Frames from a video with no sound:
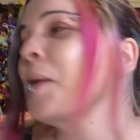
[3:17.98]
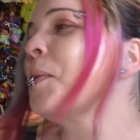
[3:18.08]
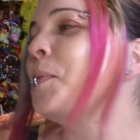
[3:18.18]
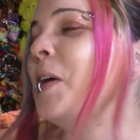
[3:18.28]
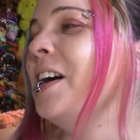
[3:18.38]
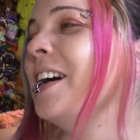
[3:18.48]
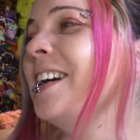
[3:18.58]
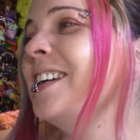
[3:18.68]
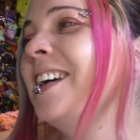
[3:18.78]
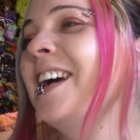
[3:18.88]

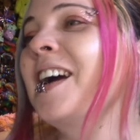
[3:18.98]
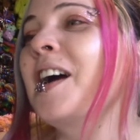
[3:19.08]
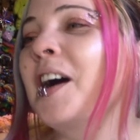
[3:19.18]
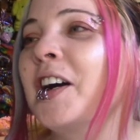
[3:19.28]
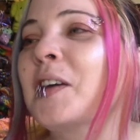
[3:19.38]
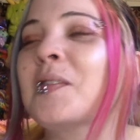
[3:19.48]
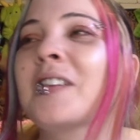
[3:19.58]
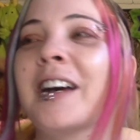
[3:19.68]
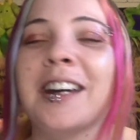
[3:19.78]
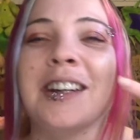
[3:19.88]
But
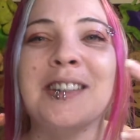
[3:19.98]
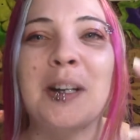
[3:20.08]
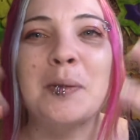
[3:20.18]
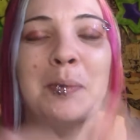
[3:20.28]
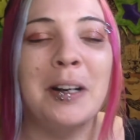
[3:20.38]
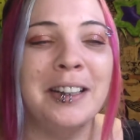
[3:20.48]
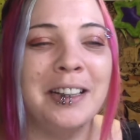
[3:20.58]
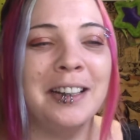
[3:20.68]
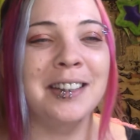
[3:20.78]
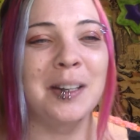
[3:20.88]
I can't stop
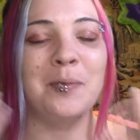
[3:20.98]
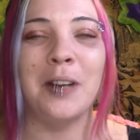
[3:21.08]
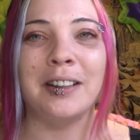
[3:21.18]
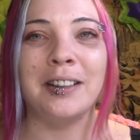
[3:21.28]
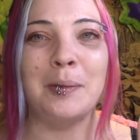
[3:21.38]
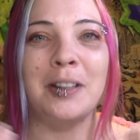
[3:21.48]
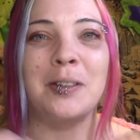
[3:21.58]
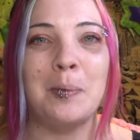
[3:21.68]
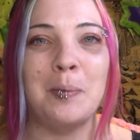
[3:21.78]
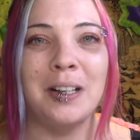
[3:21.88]
smiling because I'm finally about to
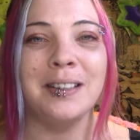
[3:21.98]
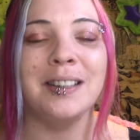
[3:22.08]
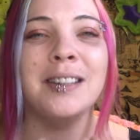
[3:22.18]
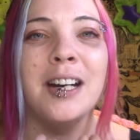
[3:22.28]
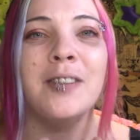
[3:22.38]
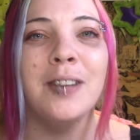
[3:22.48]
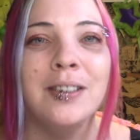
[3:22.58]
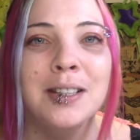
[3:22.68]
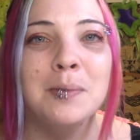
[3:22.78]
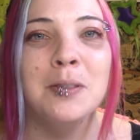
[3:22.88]
unbox this. I've had
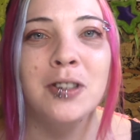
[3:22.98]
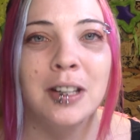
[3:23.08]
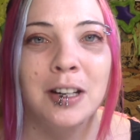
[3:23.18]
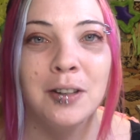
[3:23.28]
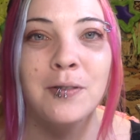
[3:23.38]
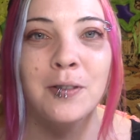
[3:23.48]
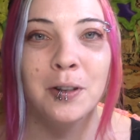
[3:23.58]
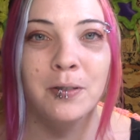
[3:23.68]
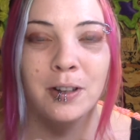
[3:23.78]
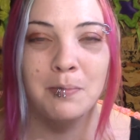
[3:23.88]
this machine for
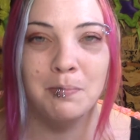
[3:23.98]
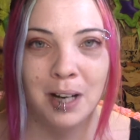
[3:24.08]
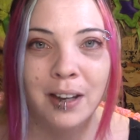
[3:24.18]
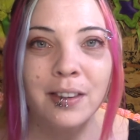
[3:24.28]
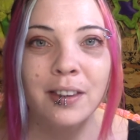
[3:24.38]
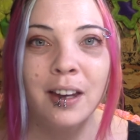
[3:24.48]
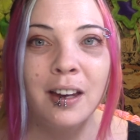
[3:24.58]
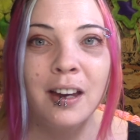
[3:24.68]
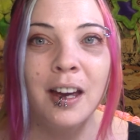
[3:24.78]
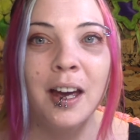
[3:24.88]
over a month,
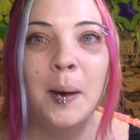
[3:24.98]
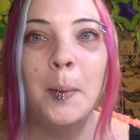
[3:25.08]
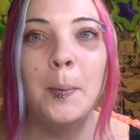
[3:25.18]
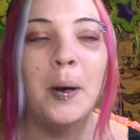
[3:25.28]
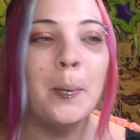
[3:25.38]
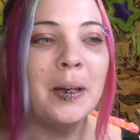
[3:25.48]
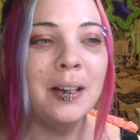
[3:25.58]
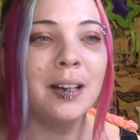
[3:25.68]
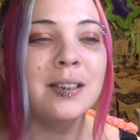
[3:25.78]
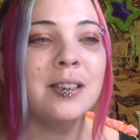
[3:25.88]
but
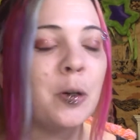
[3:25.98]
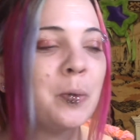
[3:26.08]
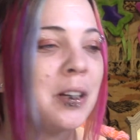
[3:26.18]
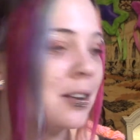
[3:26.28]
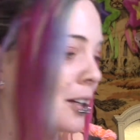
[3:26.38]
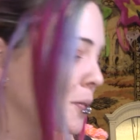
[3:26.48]
because so many things